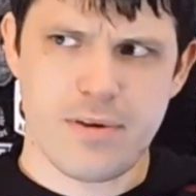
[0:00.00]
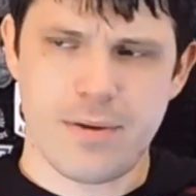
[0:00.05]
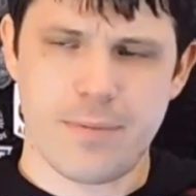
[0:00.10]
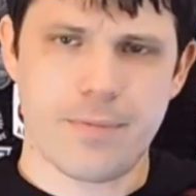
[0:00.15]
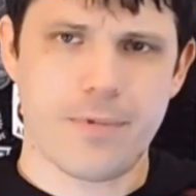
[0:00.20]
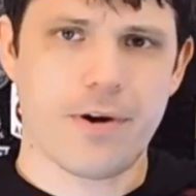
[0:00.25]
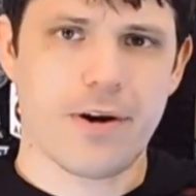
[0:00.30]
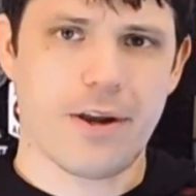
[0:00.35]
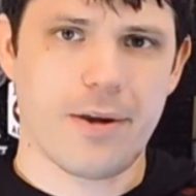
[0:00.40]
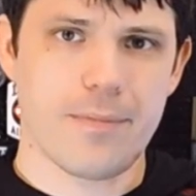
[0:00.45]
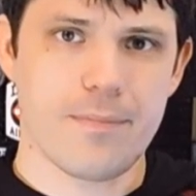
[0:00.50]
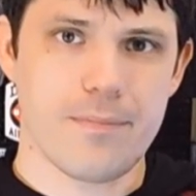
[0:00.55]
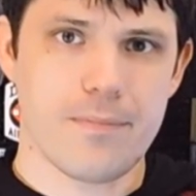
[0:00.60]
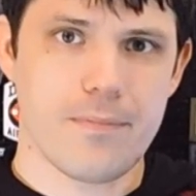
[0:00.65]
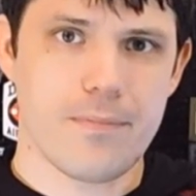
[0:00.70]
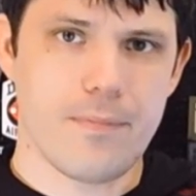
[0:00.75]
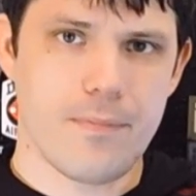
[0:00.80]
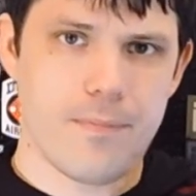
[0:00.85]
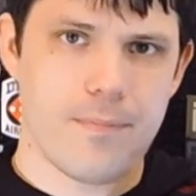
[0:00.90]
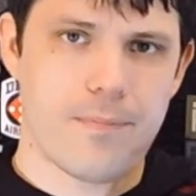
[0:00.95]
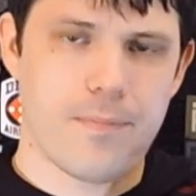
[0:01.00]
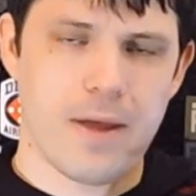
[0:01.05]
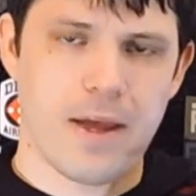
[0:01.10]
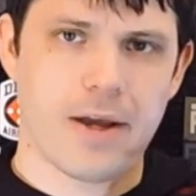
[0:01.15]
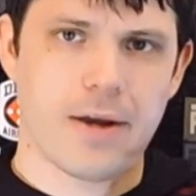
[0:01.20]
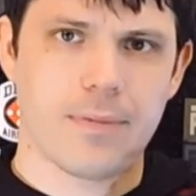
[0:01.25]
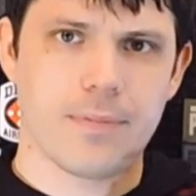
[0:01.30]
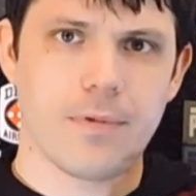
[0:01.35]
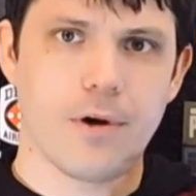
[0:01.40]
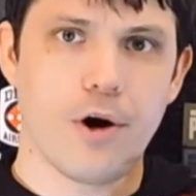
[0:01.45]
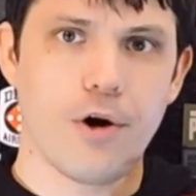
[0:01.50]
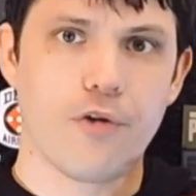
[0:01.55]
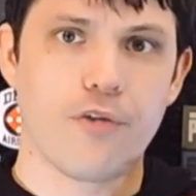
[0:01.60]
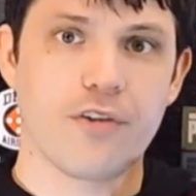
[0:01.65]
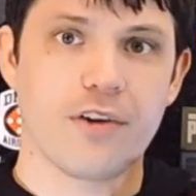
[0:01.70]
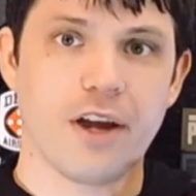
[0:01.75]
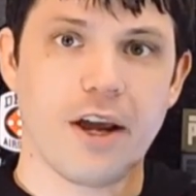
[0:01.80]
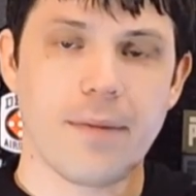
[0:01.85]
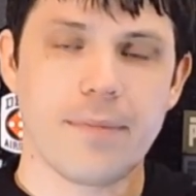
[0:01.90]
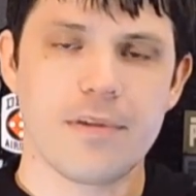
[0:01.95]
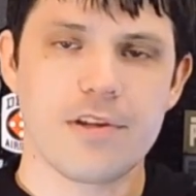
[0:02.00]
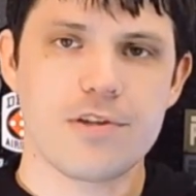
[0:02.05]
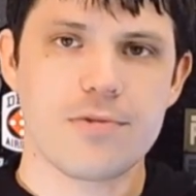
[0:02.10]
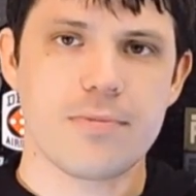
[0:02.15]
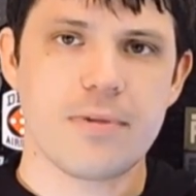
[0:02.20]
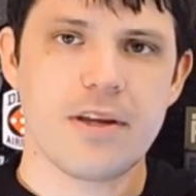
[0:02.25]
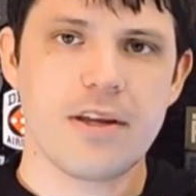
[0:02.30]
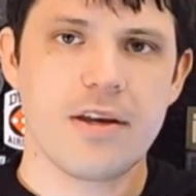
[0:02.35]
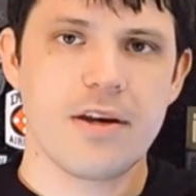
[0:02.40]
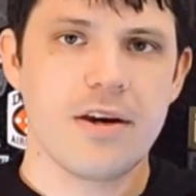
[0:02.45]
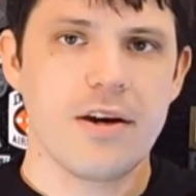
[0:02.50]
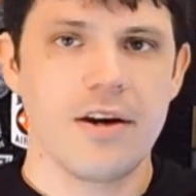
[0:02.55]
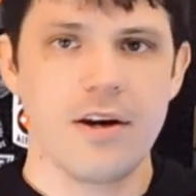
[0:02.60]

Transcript: working mega overtime this week.